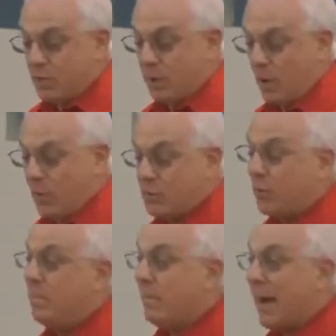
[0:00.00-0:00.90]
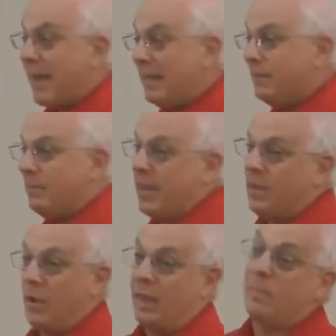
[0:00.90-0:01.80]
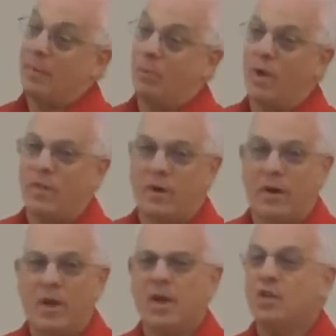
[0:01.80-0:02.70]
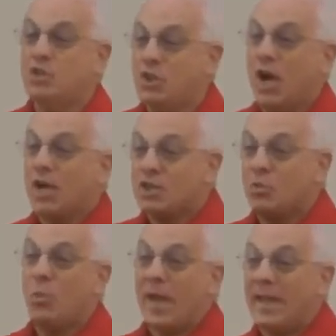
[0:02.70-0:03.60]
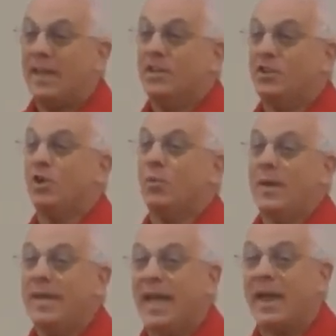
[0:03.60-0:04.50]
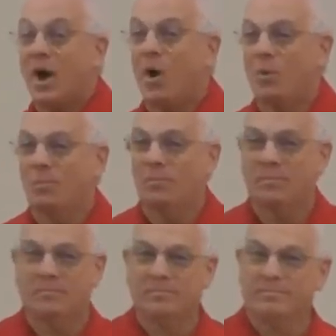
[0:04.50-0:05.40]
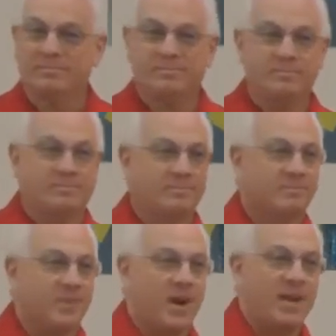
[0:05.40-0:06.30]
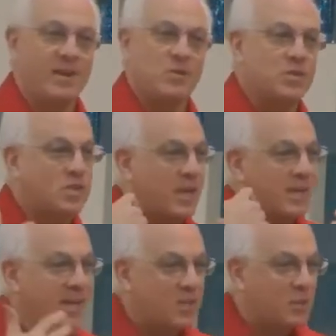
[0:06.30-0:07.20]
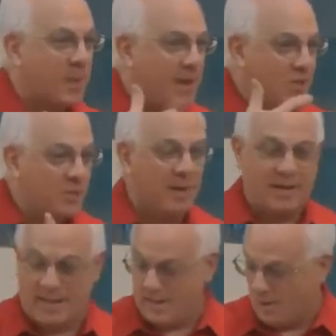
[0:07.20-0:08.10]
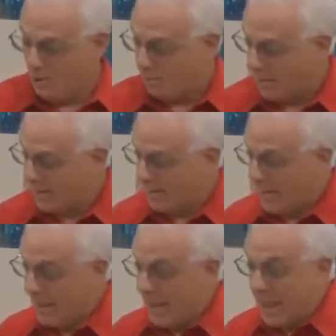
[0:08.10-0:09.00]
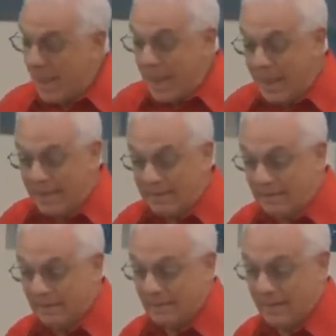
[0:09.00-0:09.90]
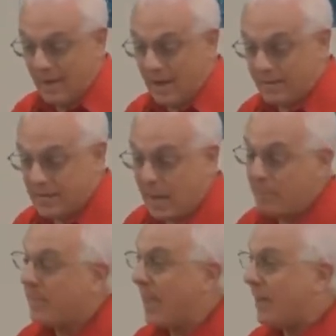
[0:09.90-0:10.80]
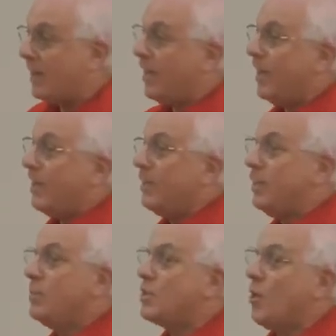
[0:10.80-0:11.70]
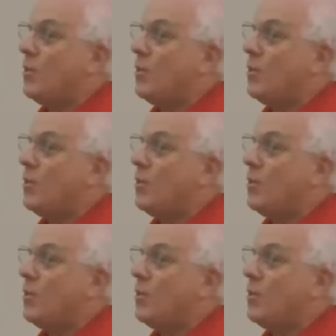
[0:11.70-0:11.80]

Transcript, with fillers: she would always remind me and my brother just wait until we get home right? It was this anticipation about getting home, right? And on top of that, there was